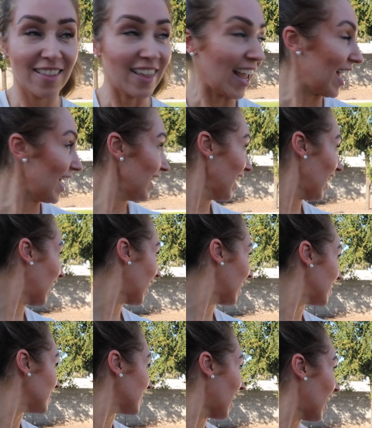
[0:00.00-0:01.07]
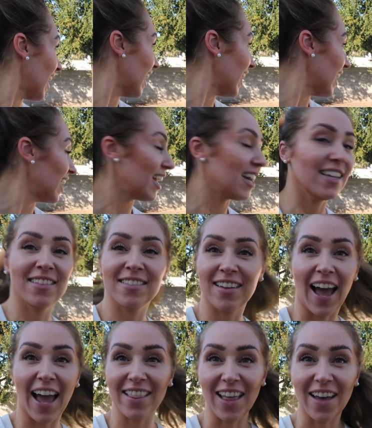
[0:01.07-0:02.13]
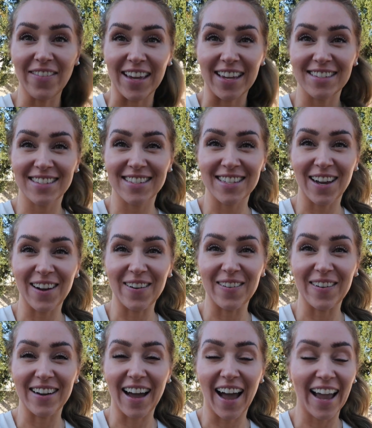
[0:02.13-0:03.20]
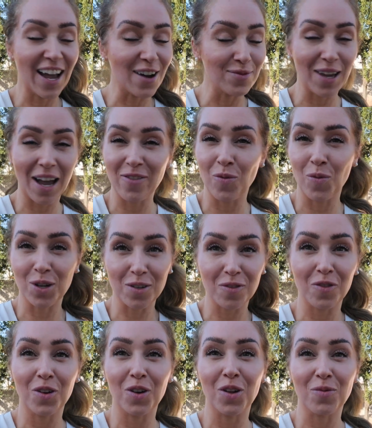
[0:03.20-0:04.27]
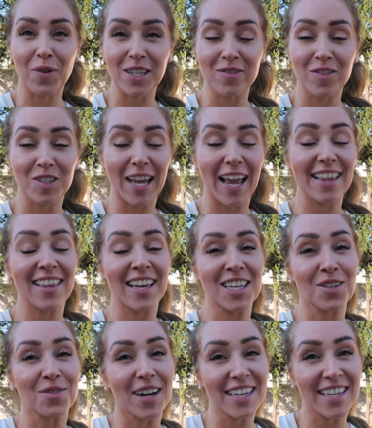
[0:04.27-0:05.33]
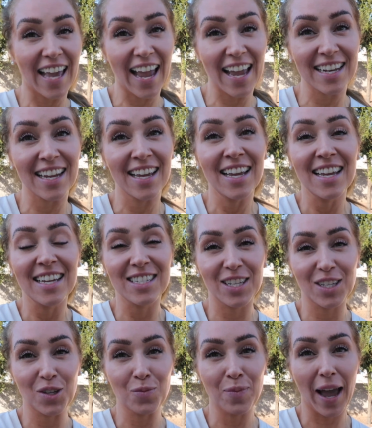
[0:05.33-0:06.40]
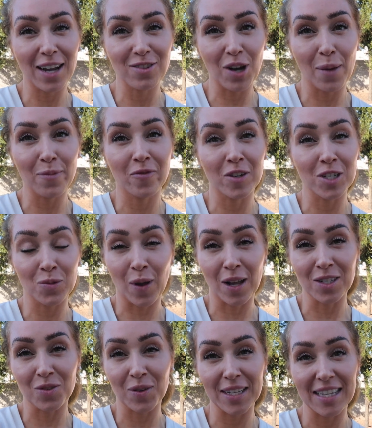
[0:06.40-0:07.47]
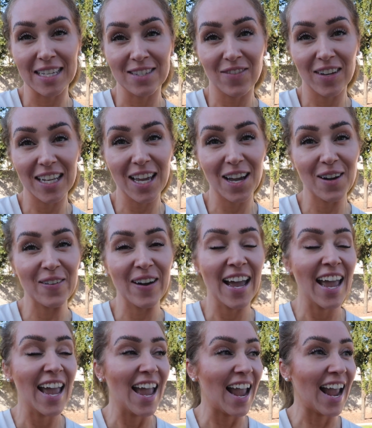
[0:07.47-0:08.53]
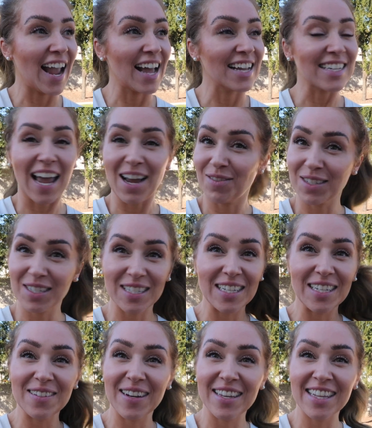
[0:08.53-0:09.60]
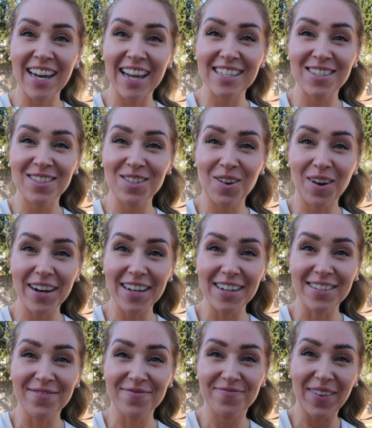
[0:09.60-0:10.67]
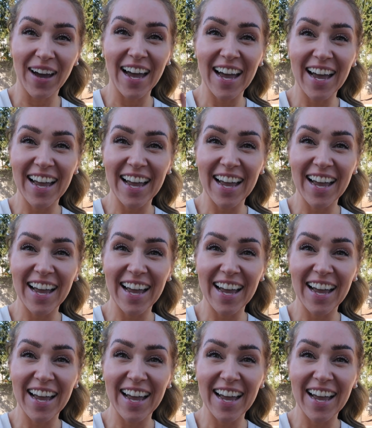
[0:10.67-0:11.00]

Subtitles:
thing, and I love it. So I hope you have a wonderful rest of your day. Thank you again to Ubackdrop for sponsoring this video, and I will see you in the next tutorial. Bye.